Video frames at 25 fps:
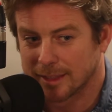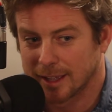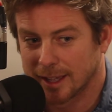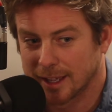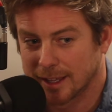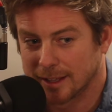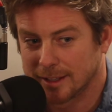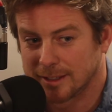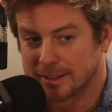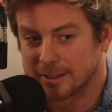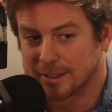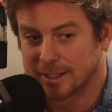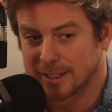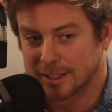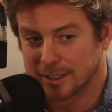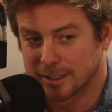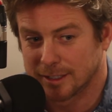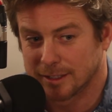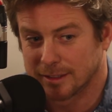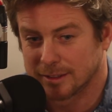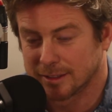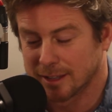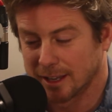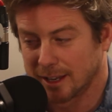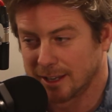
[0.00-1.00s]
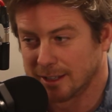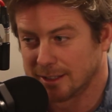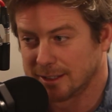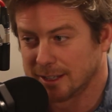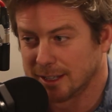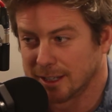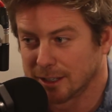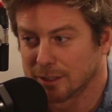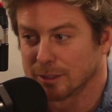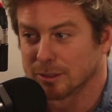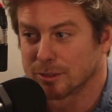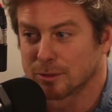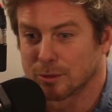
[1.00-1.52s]
They
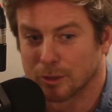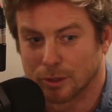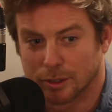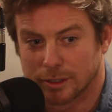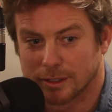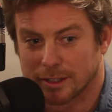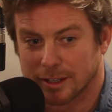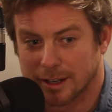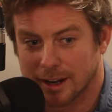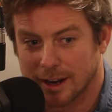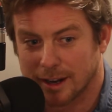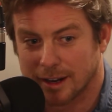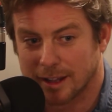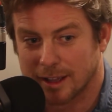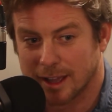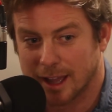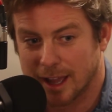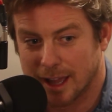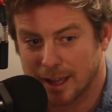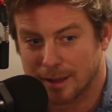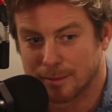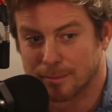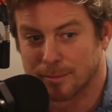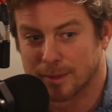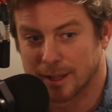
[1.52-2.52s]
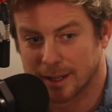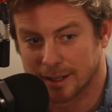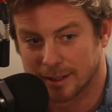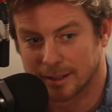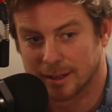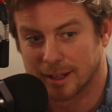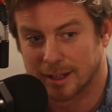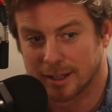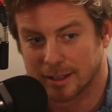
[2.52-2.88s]
deconstructed our game